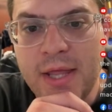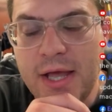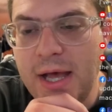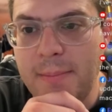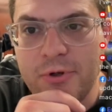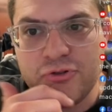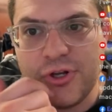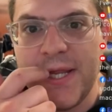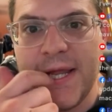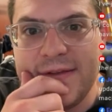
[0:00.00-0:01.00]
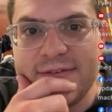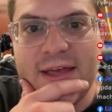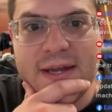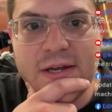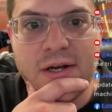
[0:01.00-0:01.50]
I'll show you guys
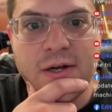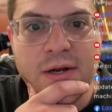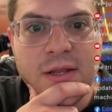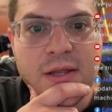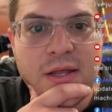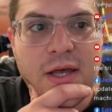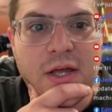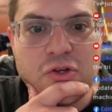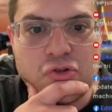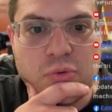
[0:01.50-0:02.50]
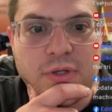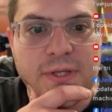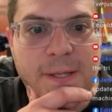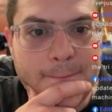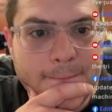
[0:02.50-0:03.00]
that here shortly.